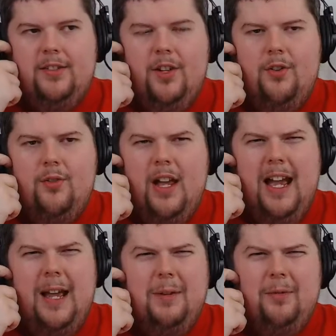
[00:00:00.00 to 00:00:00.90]
So
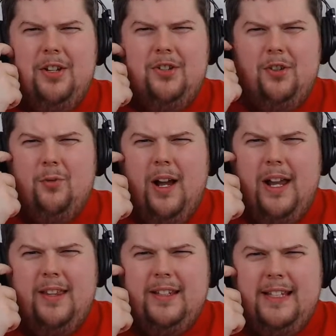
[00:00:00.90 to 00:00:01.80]
I'm not really sure
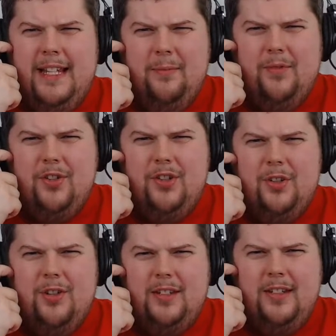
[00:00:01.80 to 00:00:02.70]
why the Steam
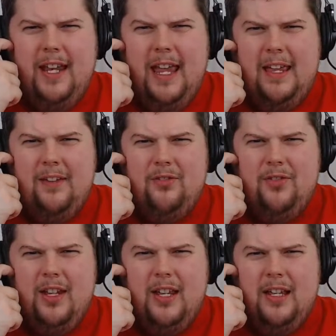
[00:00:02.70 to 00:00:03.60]
version doesn't
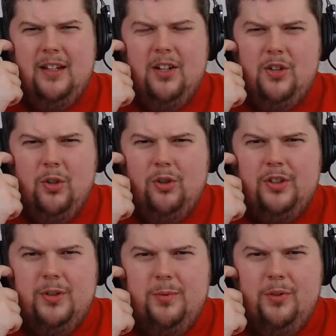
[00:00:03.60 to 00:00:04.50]
have controller
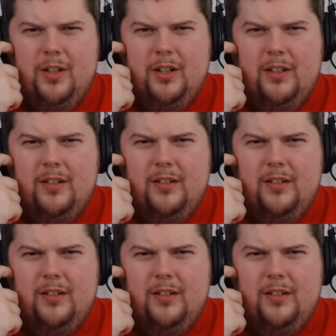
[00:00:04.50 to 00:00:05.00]
support